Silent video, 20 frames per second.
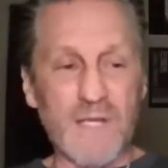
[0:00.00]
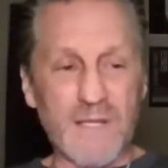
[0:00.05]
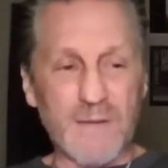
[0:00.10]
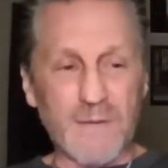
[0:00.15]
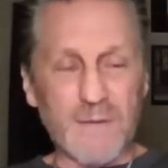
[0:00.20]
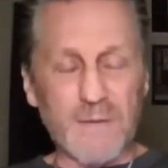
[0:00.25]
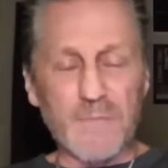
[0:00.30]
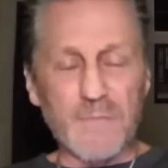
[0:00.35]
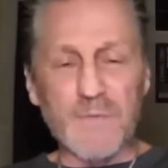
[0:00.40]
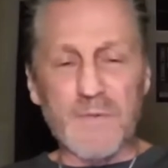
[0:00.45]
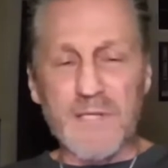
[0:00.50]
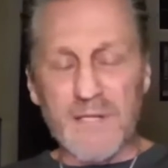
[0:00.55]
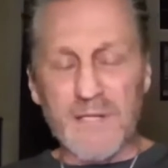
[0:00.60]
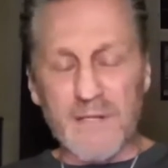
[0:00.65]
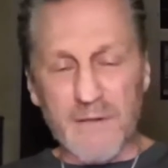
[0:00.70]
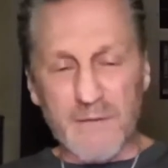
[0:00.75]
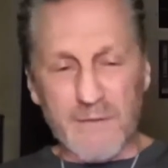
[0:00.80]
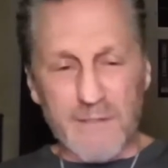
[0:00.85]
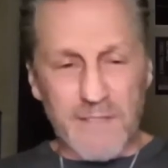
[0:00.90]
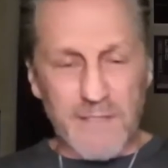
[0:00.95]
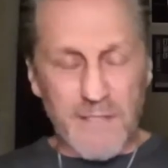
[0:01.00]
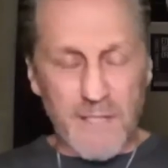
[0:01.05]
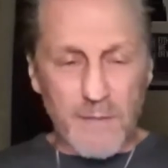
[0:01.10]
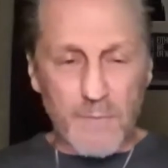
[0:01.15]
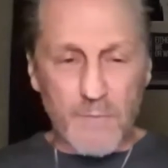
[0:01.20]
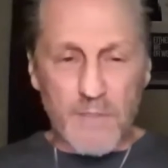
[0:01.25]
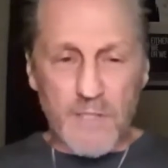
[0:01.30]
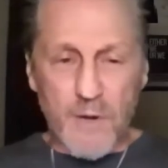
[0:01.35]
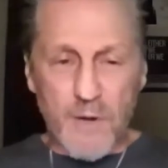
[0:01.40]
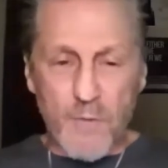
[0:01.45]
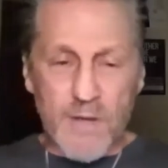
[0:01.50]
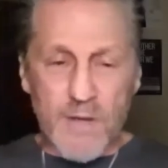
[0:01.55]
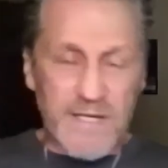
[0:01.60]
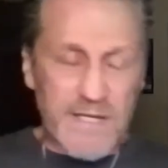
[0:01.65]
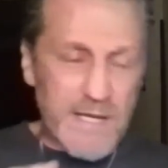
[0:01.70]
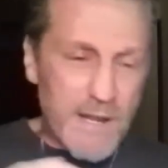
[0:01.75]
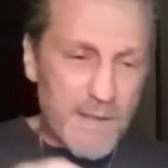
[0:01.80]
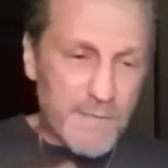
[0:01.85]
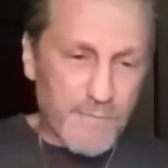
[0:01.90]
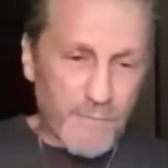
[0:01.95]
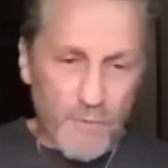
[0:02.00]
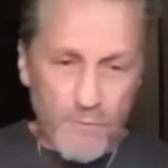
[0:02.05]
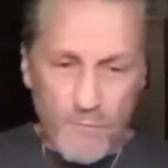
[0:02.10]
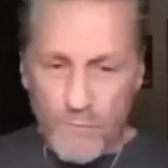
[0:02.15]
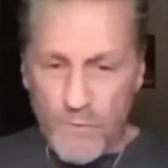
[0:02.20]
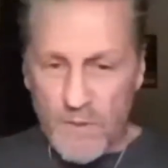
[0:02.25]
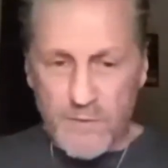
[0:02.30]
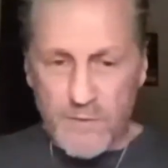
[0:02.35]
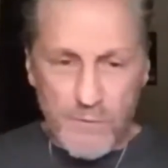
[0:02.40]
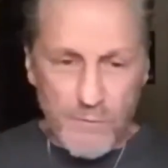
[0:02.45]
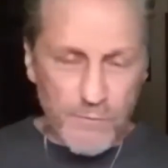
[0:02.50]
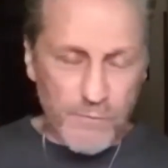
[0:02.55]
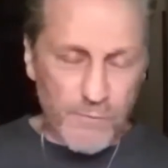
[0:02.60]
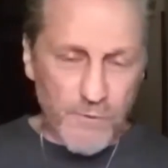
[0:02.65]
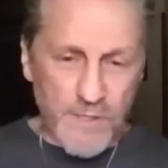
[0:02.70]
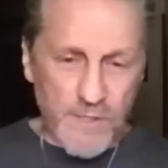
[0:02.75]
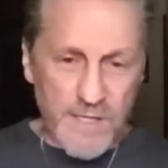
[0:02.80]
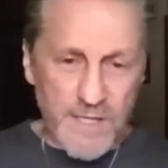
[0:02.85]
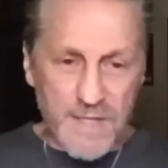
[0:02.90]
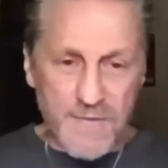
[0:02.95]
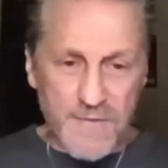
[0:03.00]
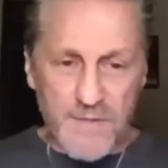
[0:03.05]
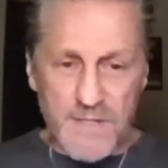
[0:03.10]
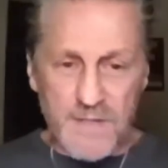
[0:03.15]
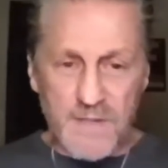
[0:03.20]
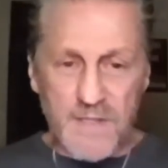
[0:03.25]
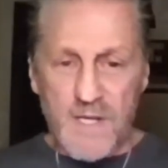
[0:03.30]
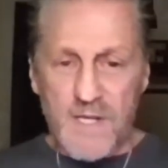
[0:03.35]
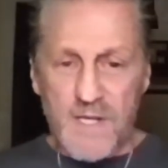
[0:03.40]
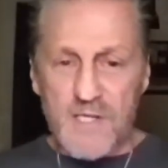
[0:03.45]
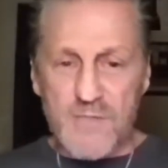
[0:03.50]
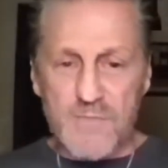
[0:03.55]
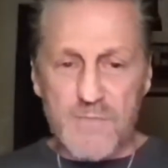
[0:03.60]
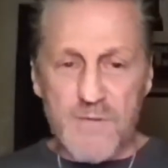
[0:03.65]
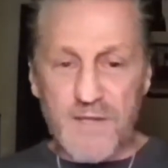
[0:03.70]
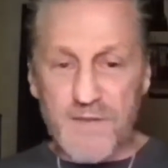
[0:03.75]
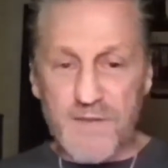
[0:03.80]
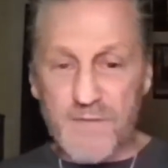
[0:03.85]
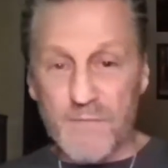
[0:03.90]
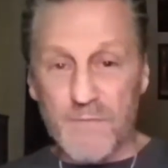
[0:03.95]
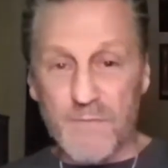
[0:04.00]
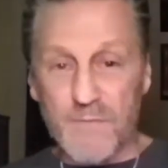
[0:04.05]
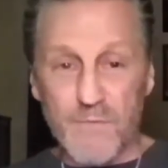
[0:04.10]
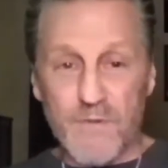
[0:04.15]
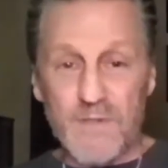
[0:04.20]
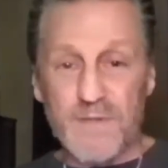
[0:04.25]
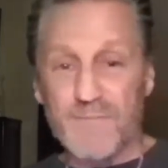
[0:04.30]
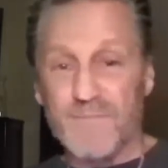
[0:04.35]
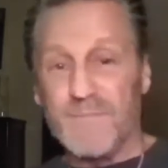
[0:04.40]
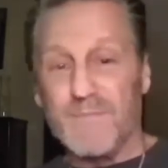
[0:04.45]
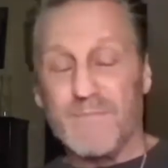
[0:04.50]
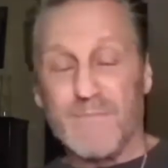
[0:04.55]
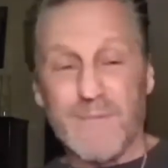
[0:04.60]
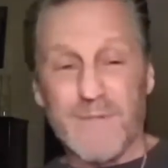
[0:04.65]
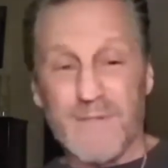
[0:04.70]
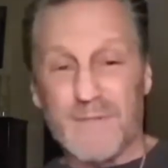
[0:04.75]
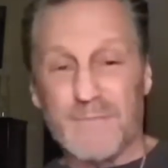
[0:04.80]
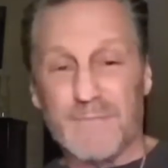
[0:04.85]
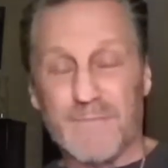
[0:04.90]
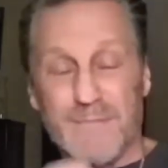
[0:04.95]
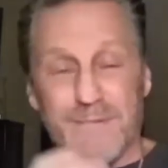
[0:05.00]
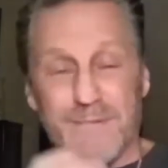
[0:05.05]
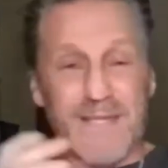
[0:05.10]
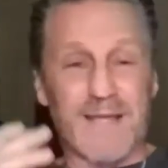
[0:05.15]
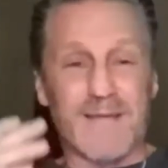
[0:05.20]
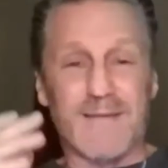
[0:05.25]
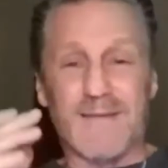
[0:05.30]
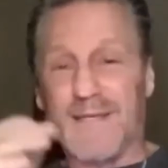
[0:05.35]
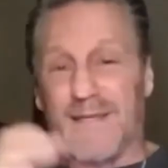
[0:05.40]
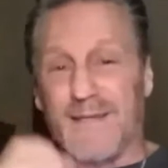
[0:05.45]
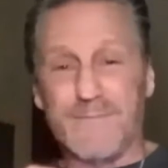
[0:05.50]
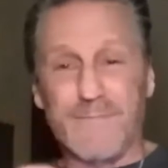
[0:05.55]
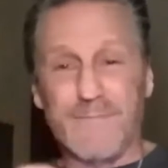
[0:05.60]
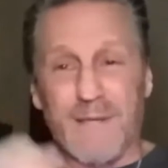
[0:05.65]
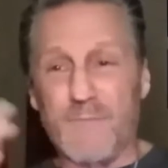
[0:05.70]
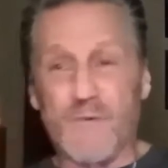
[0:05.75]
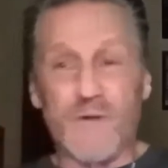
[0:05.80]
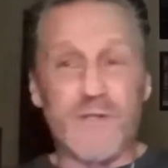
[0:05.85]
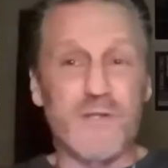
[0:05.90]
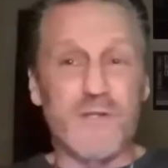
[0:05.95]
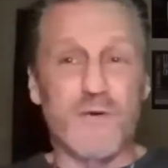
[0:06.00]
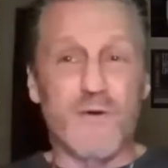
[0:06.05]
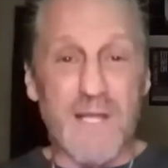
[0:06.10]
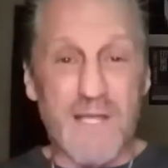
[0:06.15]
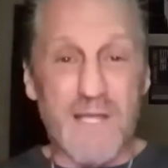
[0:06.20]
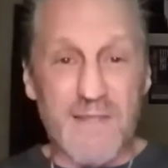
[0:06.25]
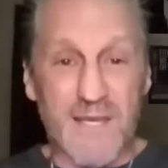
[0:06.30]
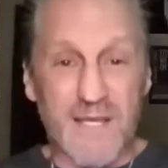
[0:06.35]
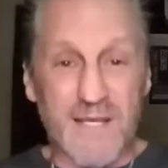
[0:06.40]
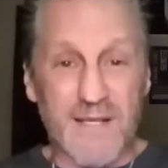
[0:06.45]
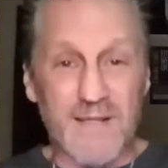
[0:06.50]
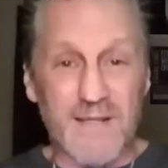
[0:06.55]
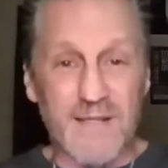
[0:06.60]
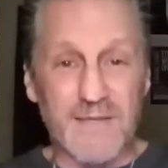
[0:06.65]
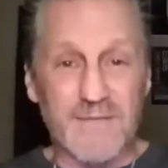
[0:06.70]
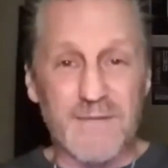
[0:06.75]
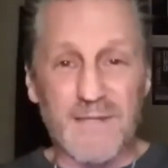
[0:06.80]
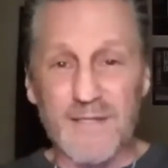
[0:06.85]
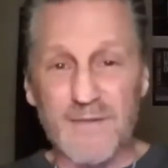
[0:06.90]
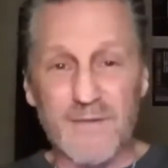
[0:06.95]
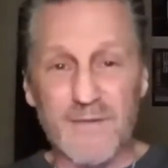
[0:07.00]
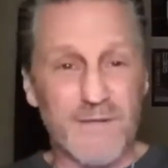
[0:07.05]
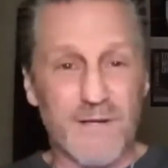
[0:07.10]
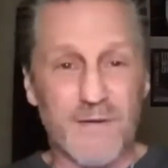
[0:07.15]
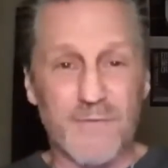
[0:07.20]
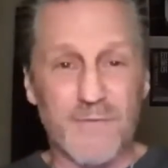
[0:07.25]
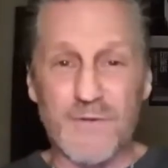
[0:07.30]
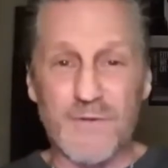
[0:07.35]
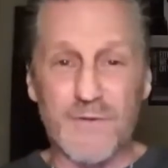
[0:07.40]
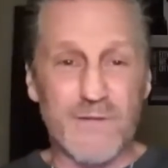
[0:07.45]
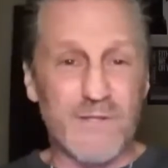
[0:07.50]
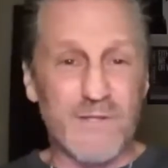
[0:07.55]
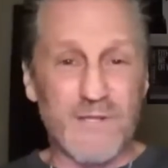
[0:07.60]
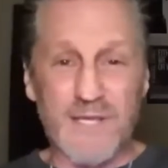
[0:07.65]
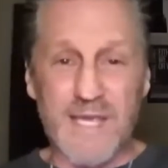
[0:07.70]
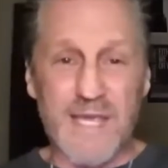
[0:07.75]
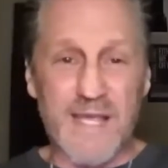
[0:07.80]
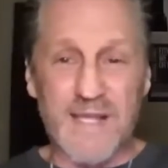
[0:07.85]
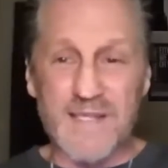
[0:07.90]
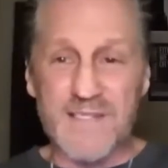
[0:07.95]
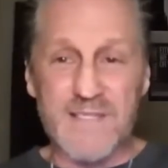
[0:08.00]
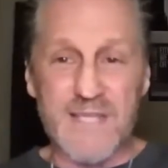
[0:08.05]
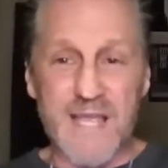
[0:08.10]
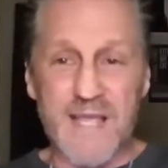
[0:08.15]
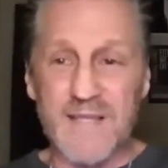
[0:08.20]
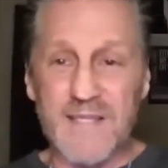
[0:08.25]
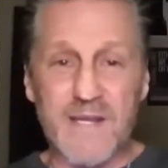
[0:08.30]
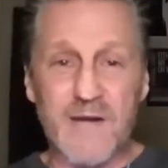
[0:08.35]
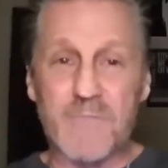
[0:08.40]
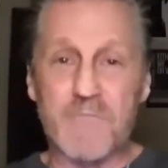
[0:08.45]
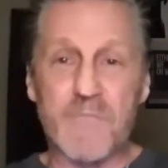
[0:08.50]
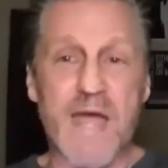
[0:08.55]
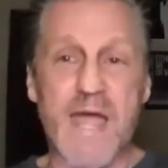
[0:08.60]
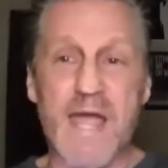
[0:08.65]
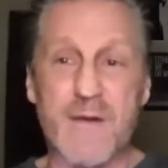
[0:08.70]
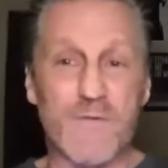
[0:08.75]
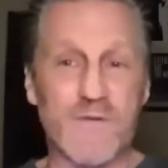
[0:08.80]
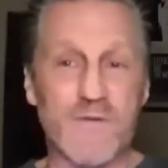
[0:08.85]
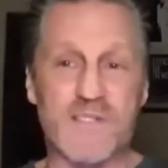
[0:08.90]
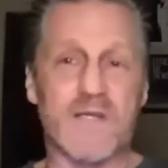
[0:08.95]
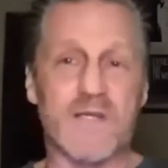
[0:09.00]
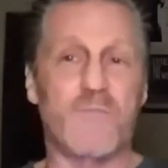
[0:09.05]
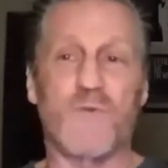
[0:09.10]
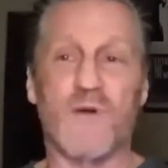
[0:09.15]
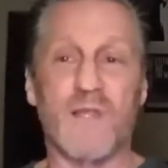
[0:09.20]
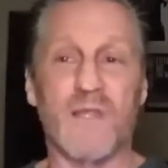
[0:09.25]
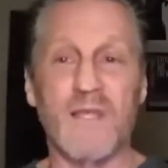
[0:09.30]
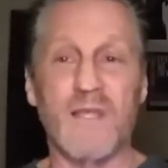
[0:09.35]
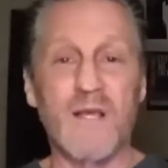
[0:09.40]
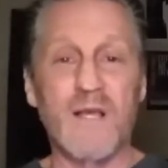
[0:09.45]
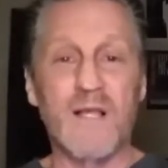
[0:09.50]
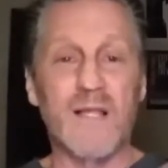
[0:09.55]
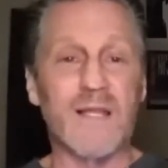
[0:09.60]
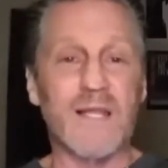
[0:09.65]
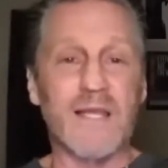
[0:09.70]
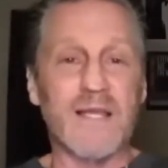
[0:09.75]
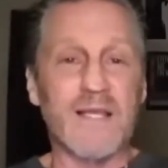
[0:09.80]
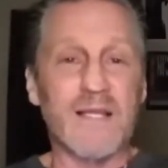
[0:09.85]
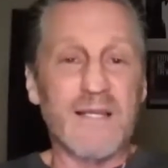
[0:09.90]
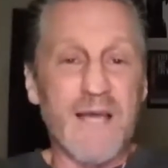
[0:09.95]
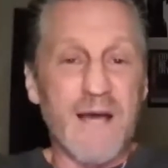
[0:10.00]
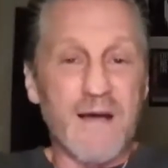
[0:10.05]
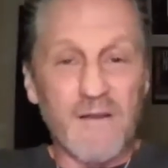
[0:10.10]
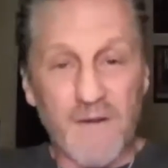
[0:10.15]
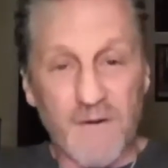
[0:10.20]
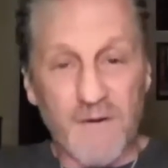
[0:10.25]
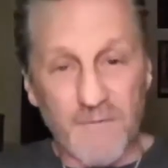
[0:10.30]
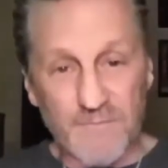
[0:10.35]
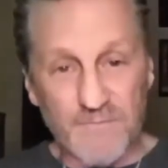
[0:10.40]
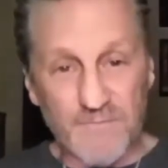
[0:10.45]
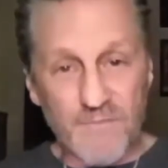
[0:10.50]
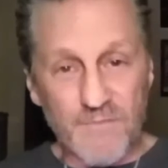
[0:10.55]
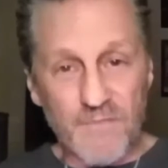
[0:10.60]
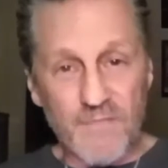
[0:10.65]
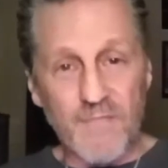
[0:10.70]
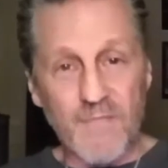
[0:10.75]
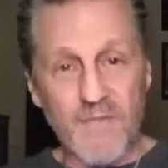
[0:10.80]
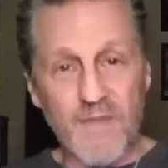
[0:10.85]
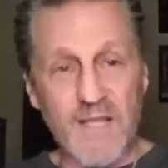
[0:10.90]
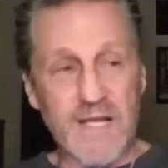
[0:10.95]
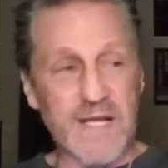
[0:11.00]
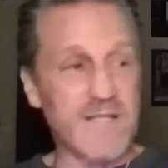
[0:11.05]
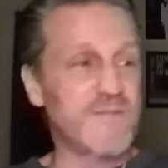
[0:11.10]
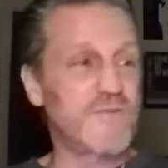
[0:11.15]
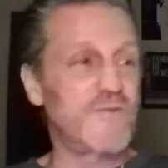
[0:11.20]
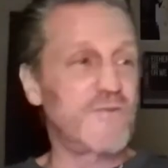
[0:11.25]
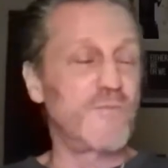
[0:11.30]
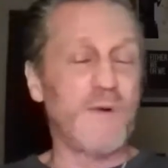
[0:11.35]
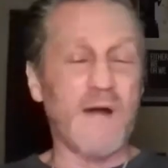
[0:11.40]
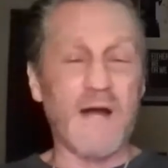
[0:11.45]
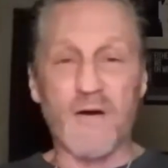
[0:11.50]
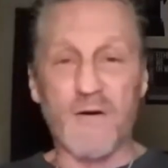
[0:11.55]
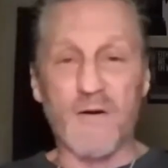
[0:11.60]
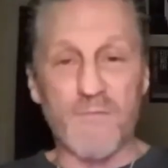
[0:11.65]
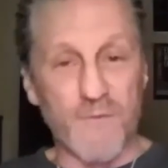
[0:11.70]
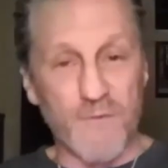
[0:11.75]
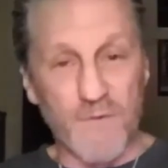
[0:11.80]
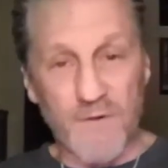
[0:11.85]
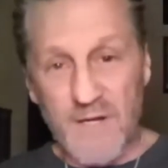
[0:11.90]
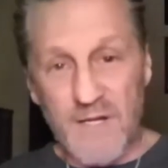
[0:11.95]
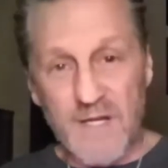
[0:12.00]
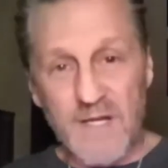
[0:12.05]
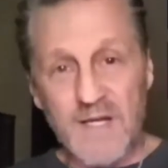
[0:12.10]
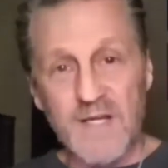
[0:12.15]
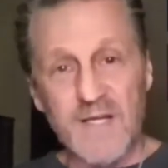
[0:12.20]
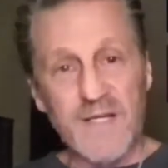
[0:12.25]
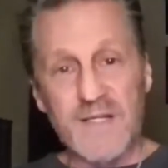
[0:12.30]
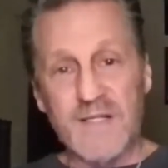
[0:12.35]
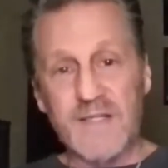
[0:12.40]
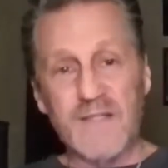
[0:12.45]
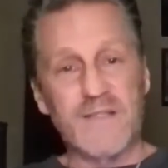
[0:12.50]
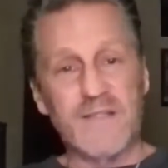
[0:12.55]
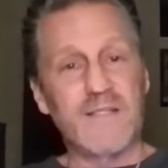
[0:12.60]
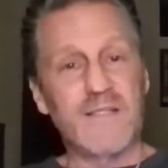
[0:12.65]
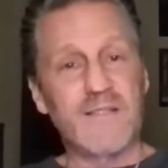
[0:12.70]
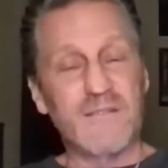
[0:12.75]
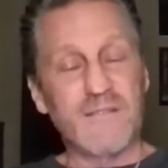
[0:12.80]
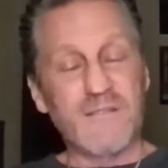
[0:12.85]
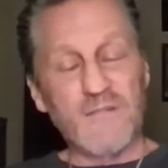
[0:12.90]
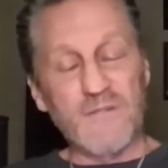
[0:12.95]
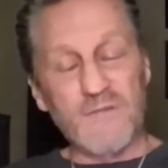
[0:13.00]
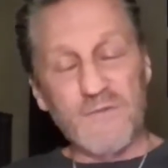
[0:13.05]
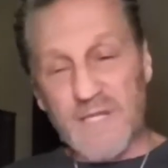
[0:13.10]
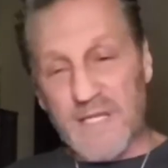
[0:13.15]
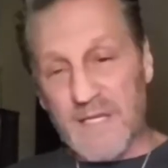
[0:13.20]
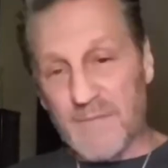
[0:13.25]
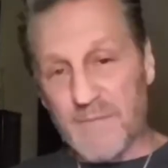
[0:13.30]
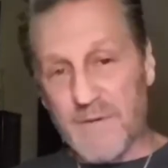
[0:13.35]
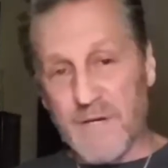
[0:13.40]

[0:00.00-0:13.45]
Canelo would go in and he'd throw 1, 2, 3, and then Smith would that he wouldn't do anything. And you know, you can't stand there and bang with someone like Canelo. The guy's too powerful. Too damn powerful.